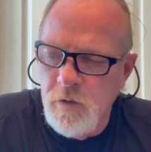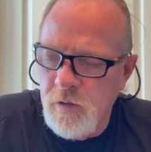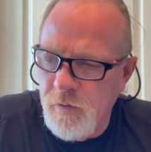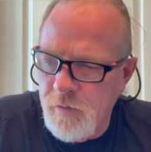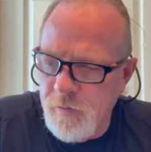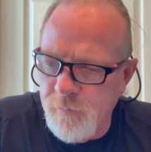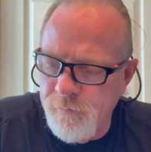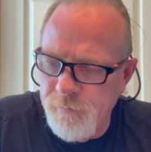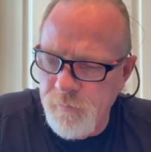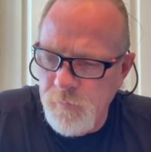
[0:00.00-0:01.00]

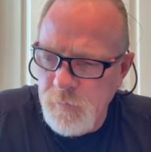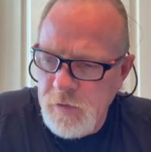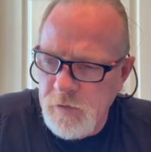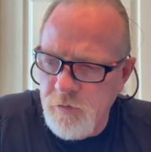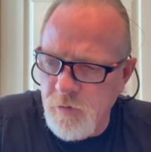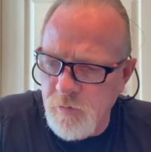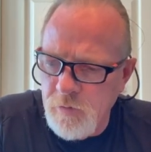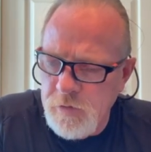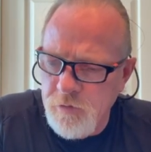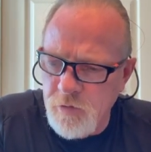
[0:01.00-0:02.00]
in
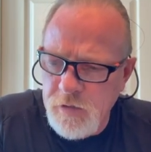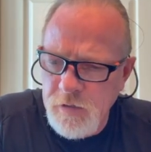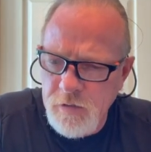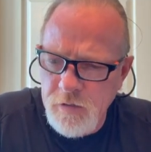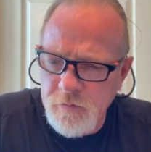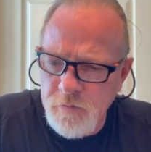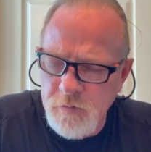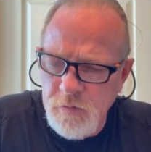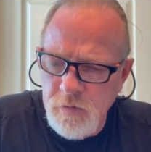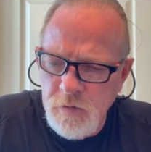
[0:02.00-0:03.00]
your kit
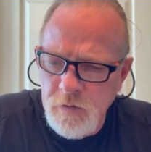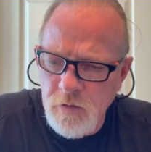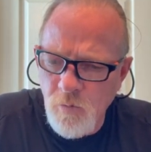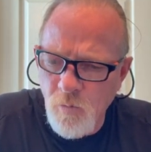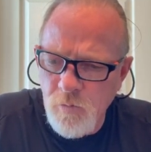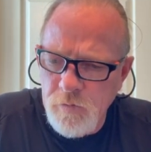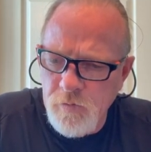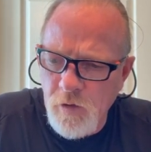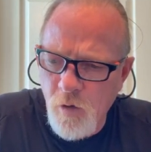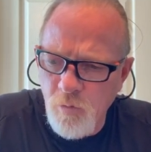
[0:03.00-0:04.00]

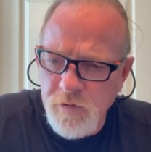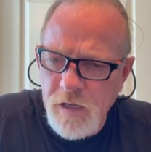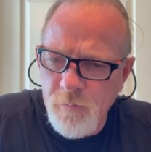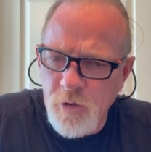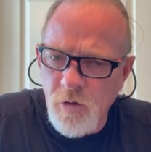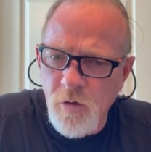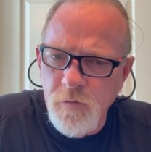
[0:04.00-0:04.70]
the whole time you're on